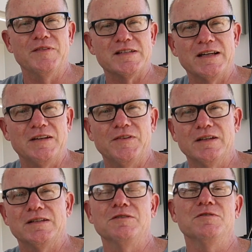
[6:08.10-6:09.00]
If there's anything
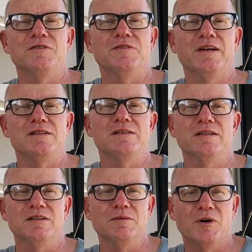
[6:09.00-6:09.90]
that tickles your fancy
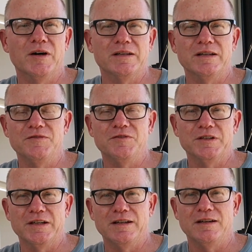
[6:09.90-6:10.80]
that you might need for
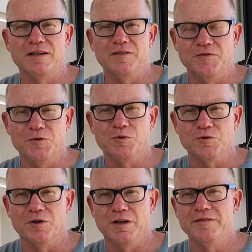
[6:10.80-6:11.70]
your four-wheel
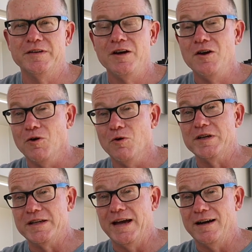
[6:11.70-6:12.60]
drive
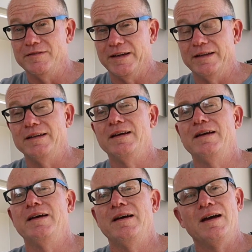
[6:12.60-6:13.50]
or your caravan,
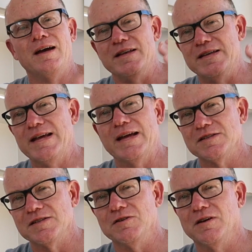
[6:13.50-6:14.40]

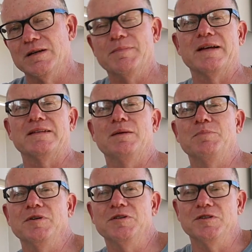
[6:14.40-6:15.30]
now's the time to make
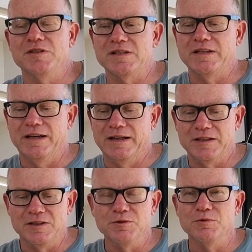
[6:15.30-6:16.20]
that purchase.
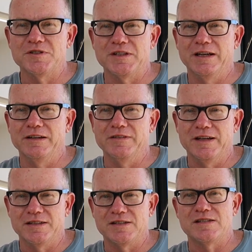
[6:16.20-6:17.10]
You will save
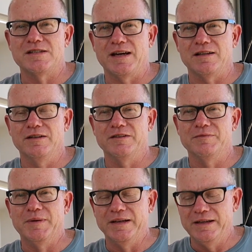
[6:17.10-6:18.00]
a stack load
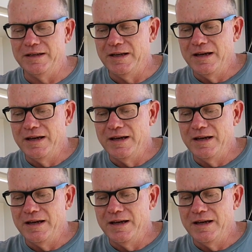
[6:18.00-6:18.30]
of money.